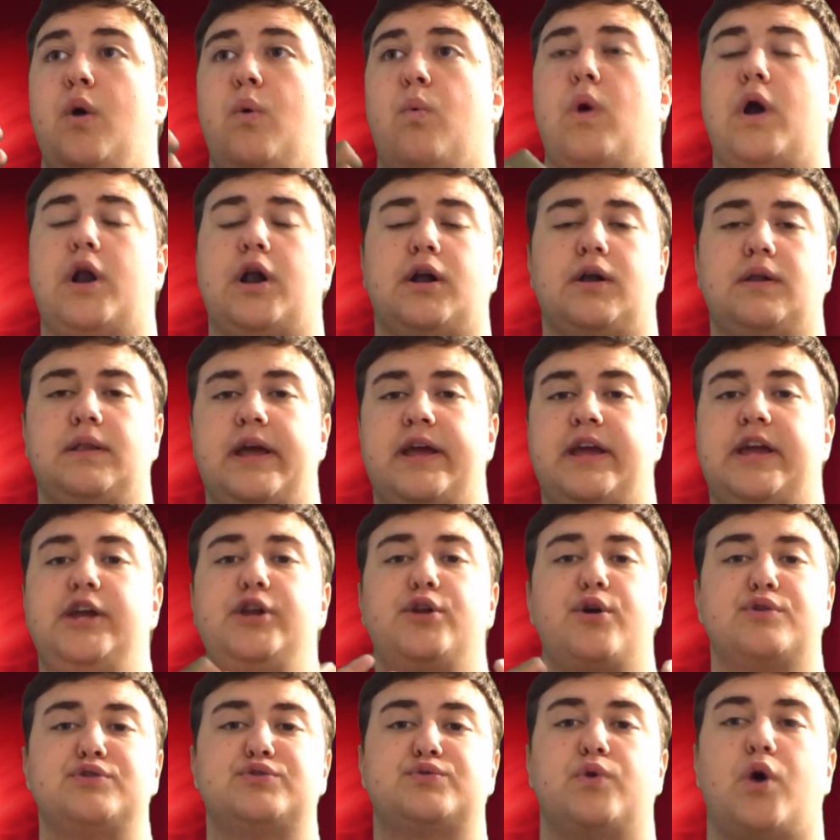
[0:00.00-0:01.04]
Like, he
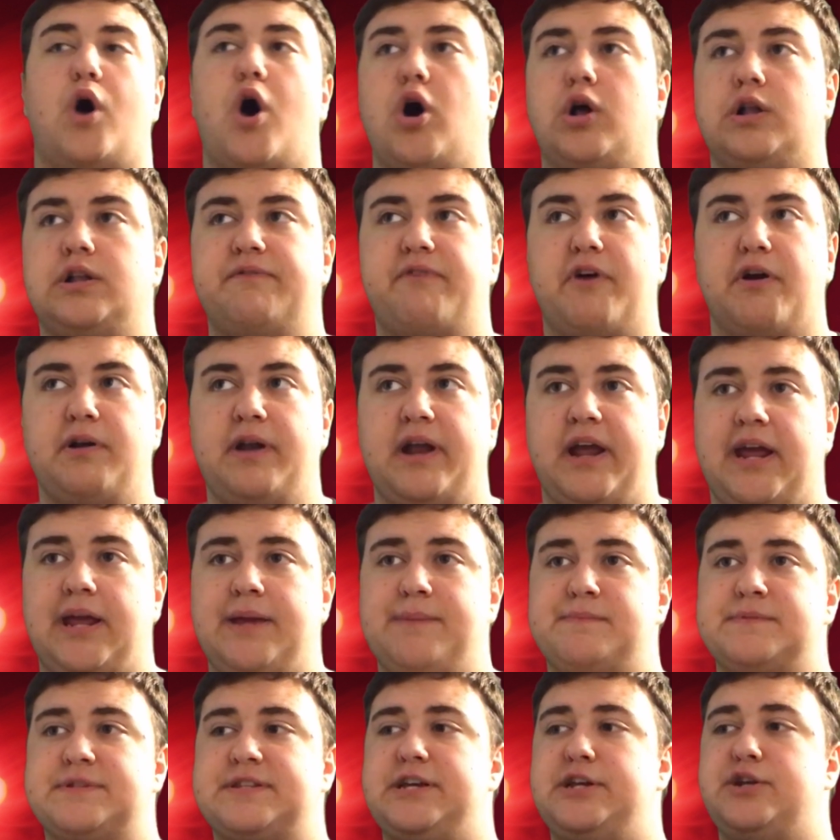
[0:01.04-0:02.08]
knows all of our
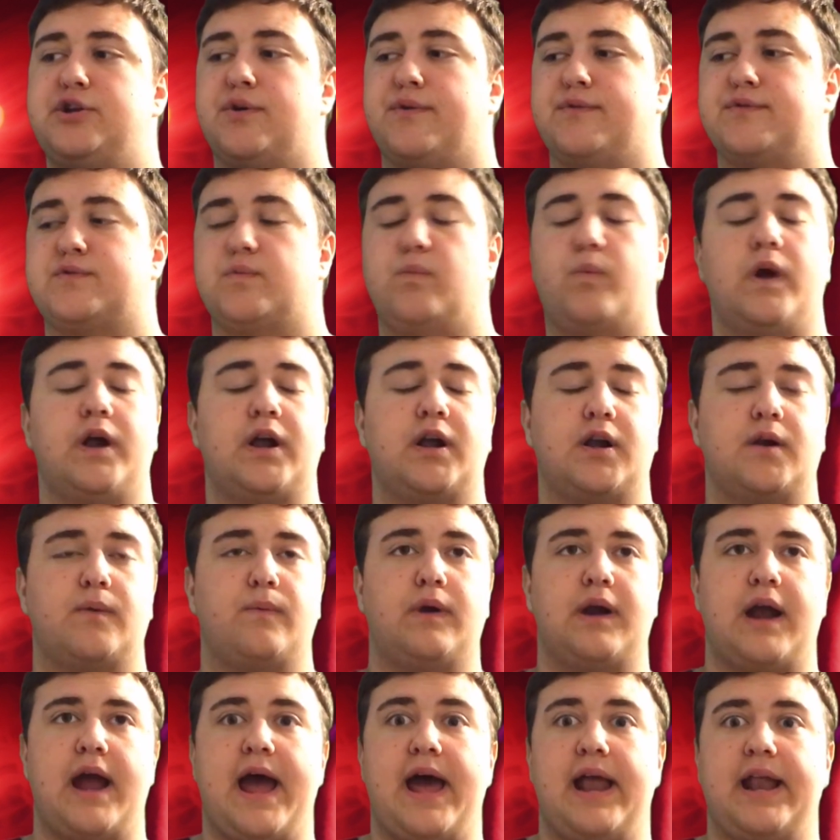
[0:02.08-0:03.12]
names. He knows where
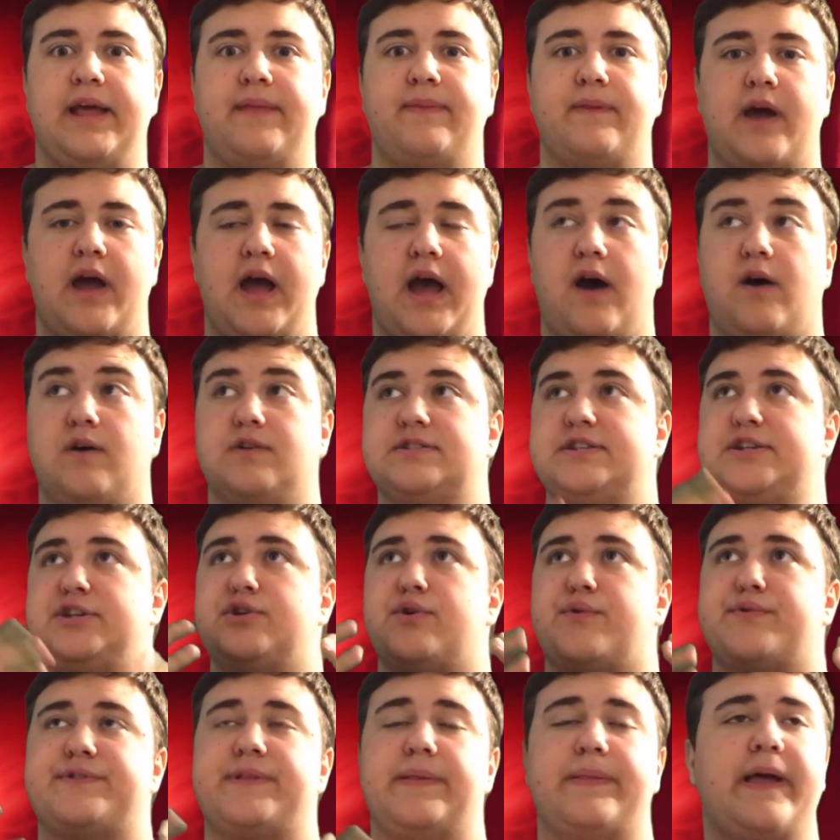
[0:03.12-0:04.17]
we're at in the house. He
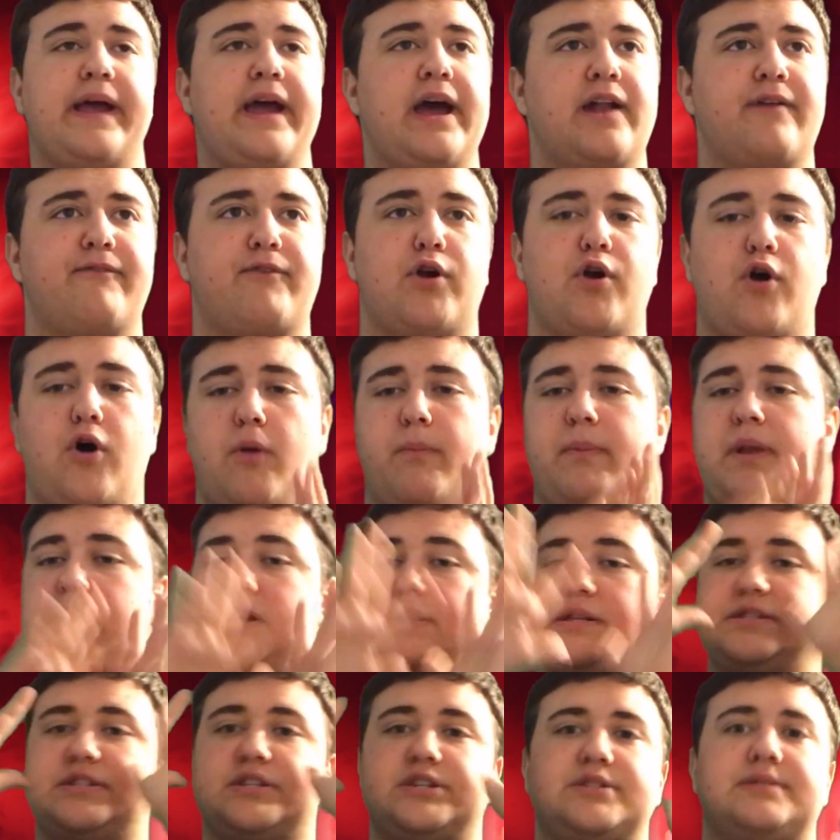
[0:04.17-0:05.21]
knows the layout of our home.
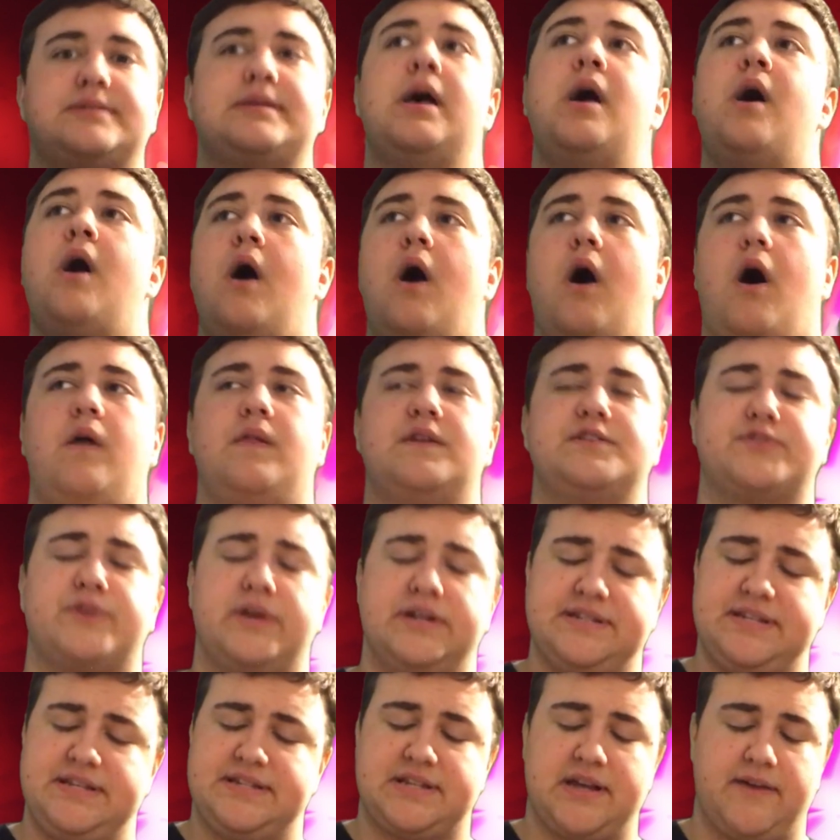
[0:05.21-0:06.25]
And it's just all this
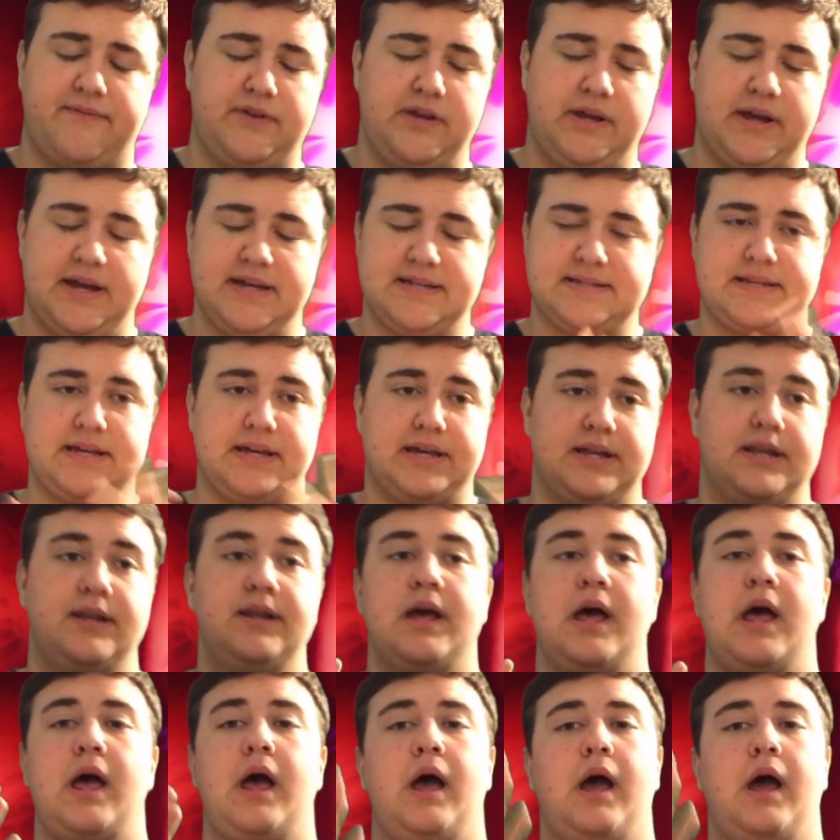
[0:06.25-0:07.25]
crazy stuff, you guys. And